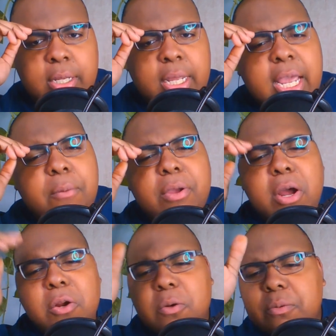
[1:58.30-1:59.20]
And we all
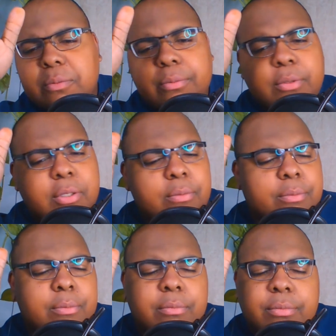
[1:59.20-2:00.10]
know
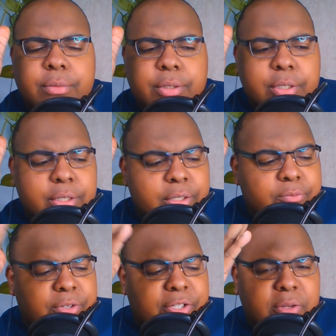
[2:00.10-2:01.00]

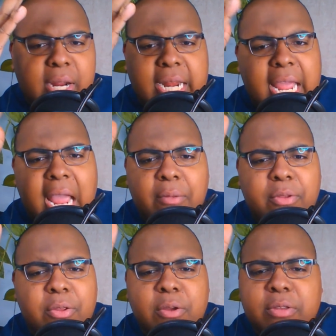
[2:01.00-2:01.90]
we still got
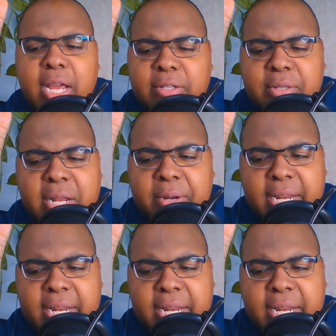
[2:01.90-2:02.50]
to that'll get